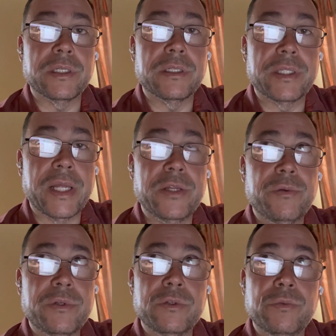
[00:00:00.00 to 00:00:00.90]
then
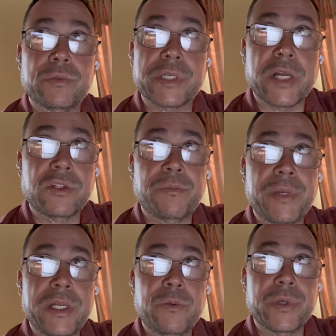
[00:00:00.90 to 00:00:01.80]
you schedule a
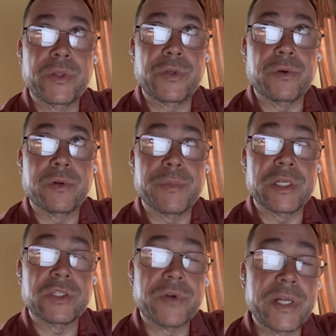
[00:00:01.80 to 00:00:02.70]
meeting with your
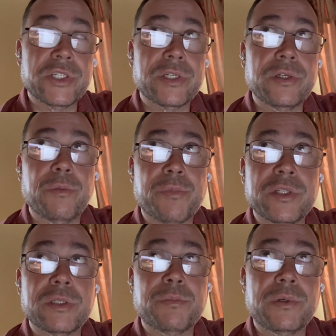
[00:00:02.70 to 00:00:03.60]
administration, your
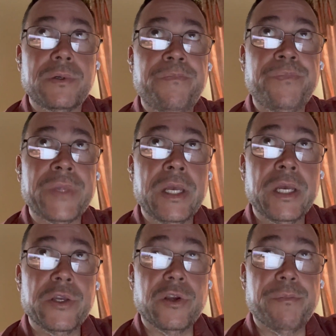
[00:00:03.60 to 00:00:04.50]
principal,
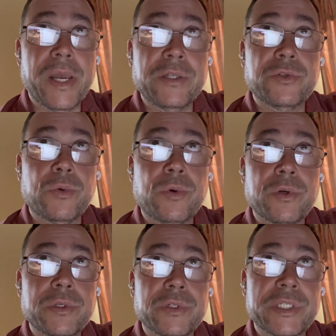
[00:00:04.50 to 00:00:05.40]
your
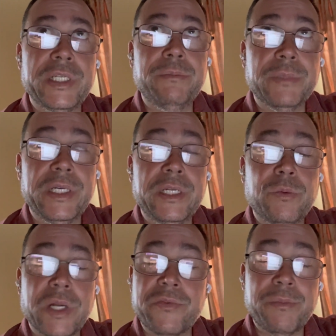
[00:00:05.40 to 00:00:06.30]
mentor, your team lead,
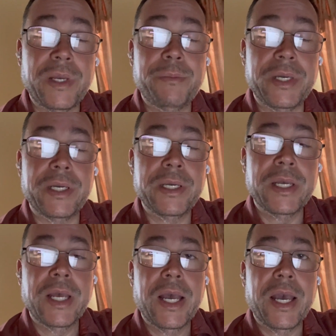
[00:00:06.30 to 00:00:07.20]
whatever it may be,
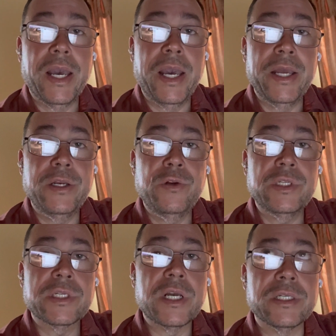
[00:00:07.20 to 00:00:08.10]
and you
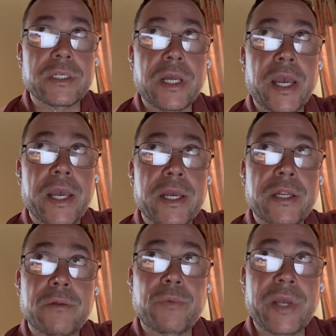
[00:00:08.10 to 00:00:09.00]
discuss it.
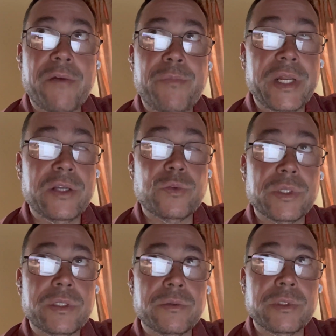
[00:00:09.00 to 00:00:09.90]
And you have meetings
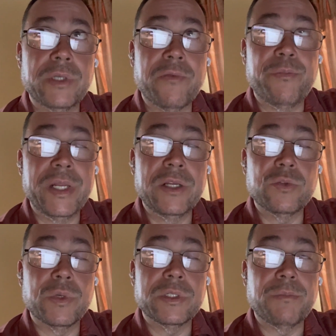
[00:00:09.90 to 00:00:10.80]
once
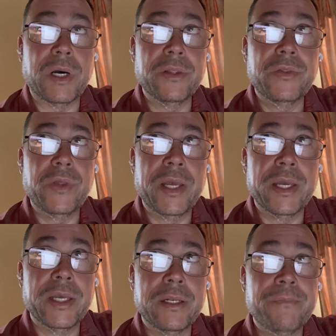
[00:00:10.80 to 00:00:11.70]
a month,
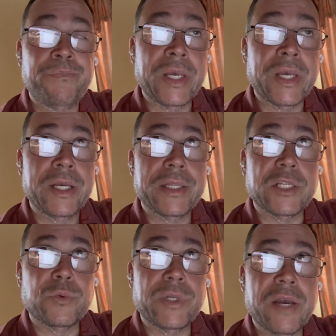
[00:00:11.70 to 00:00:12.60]
and that's
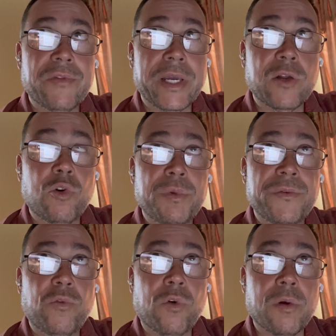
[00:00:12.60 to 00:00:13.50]
when you have like an open
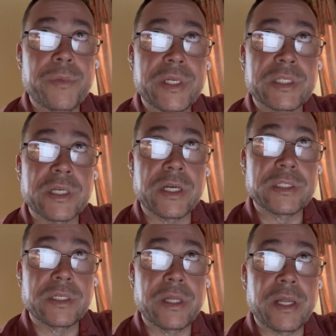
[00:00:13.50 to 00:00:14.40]
forum. You discuss
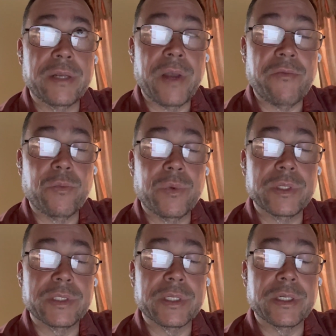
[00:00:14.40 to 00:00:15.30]
it, and
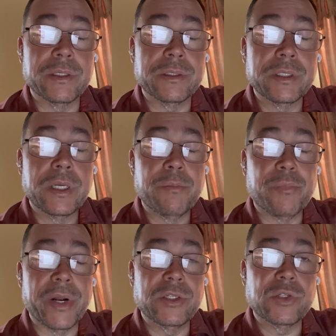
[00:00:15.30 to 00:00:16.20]
everyone's gonna
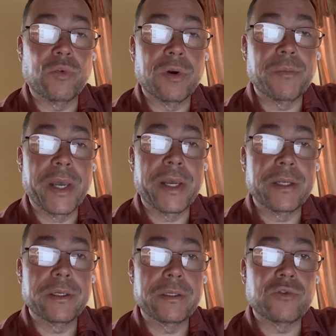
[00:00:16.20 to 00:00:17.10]
brainstorm
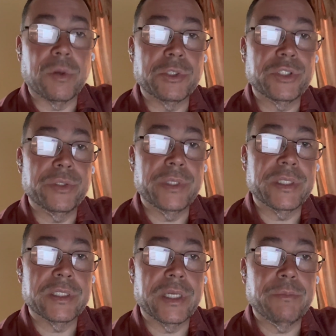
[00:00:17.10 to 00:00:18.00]
and troubleshoot at
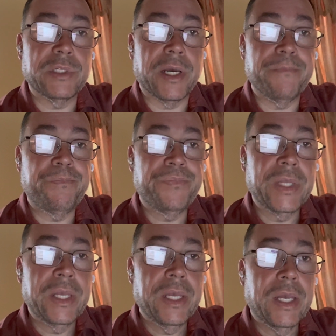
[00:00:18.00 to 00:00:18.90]
the same time.
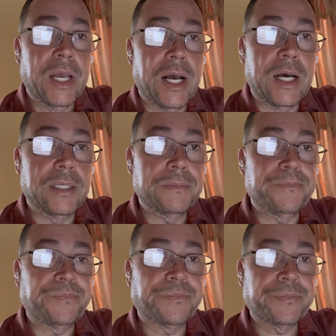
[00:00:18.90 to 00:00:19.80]

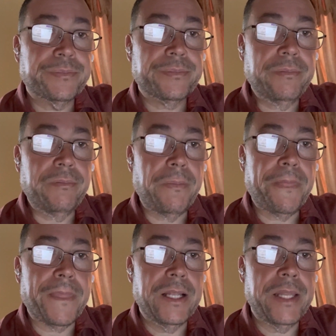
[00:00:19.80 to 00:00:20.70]
Um,
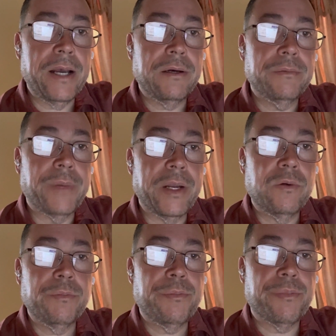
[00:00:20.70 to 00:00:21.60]
Now, my own